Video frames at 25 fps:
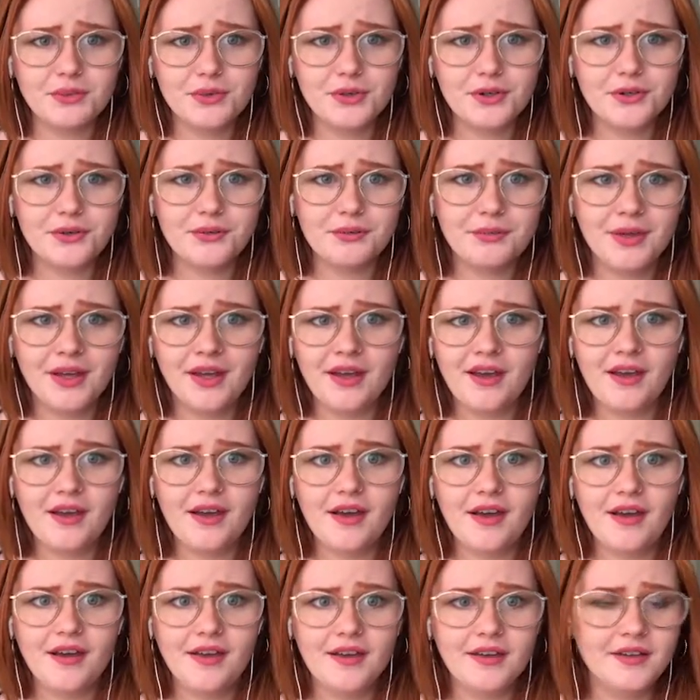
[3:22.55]
room.
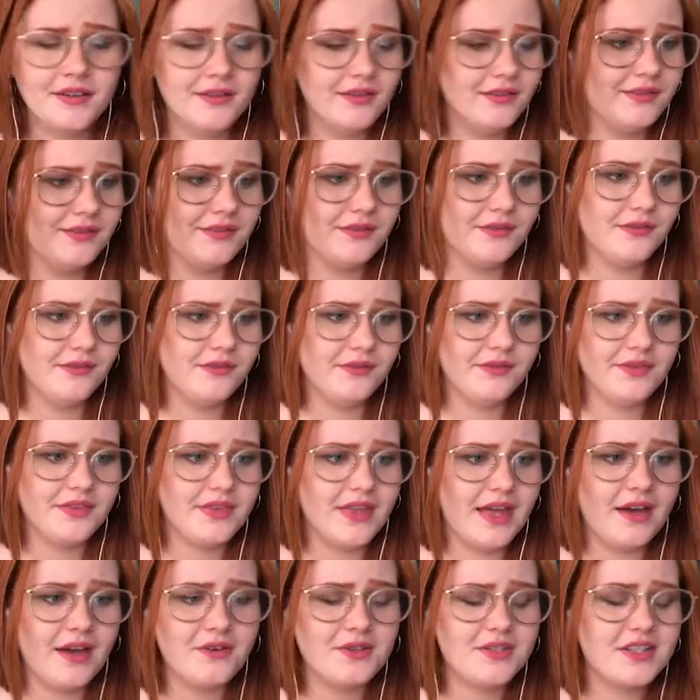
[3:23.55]

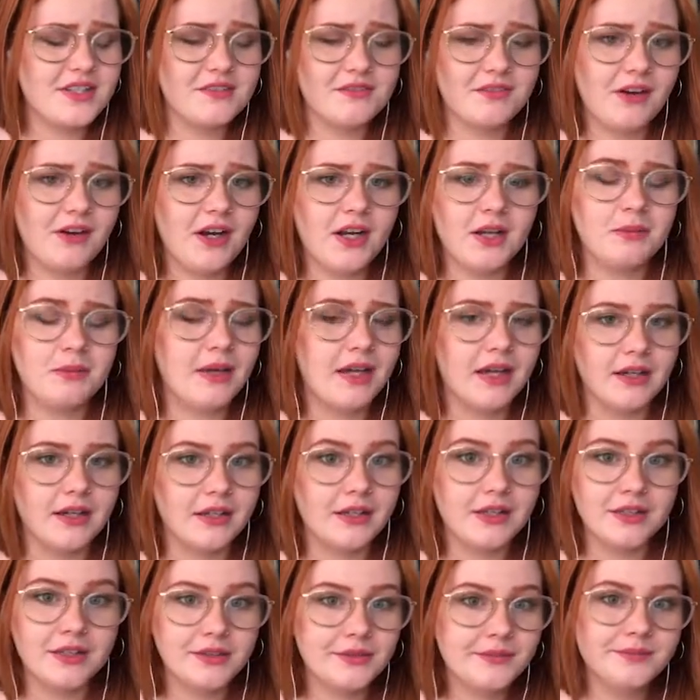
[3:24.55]
The house is very
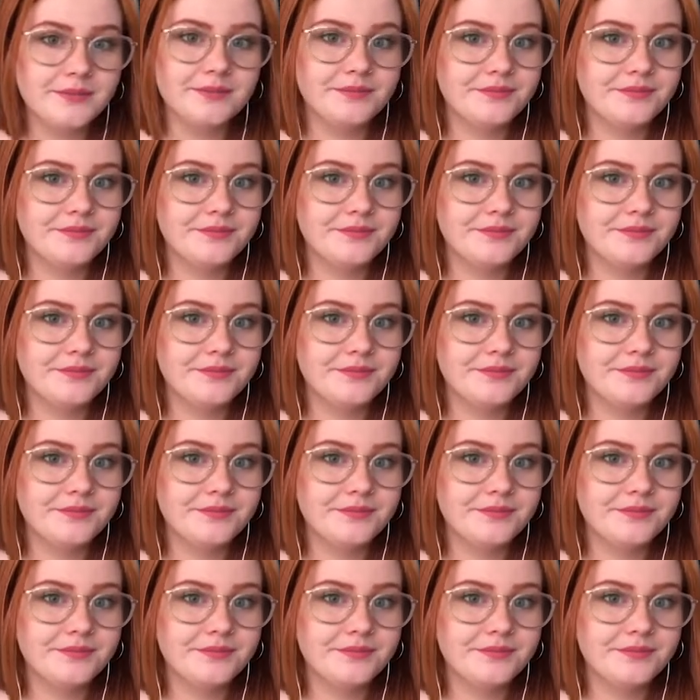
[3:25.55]
pink.